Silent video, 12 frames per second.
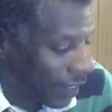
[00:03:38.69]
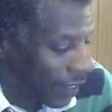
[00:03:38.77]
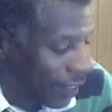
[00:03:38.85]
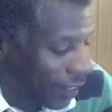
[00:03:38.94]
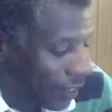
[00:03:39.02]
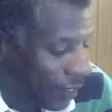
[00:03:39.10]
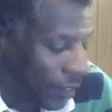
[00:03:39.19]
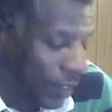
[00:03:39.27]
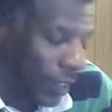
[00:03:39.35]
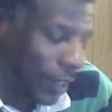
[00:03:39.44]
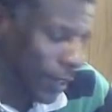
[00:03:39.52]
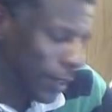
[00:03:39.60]
And you
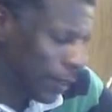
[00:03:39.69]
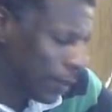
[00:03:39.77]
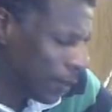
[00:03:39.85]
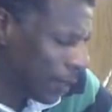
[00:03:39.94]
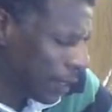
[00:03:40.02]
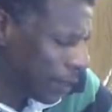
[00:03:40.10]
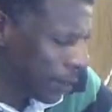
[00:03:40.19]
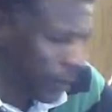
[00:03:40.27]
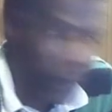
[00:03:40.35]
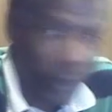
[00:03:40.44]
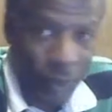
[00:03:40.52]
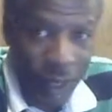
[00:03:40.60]
say, oh, well, but
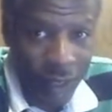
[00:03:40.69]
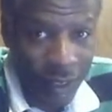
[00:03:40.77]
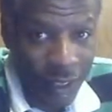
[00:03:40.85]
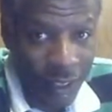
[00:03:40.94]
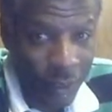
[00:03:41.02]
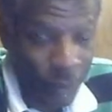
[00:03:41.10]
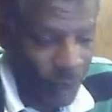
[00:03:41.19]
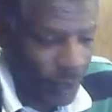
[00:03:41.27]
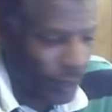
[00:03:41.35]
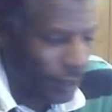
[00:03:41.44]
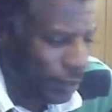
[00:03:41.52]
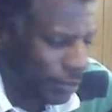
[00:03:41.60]
what about the
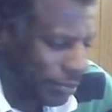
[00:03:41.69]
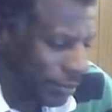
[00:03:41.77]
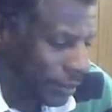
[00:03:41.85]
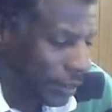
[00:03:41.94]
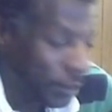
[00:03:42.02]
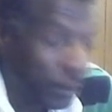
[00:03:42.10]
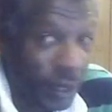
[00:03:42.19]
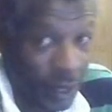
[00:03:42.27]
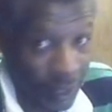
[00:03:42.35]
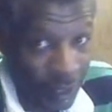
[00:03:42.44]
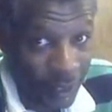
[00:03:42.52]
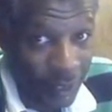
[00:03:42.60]
expense?
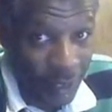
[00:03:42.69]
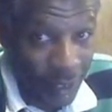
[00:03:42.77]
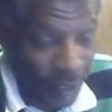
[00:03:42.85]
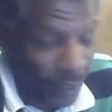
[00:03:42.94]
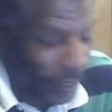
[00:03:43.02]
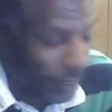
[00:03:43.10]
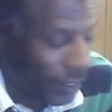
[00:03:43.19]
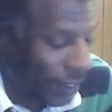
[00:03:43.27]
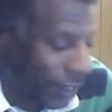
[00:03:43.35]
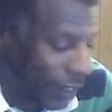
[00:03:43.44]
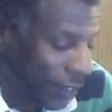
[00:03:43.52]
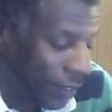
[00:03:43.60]
Please.
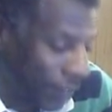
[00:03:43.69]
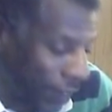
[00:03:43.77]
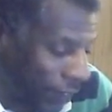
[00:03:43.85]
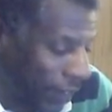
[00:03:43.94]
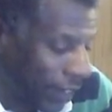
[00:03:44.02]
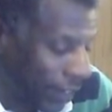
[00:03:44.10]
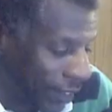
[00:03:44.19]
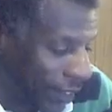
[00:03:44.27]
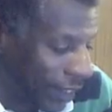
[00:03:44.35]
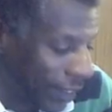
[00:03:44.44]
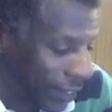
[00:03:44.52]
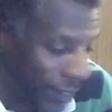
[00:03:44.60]

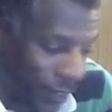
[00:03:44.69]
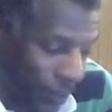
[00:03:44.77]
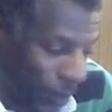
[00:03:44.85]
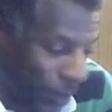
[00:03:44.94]
$5,000,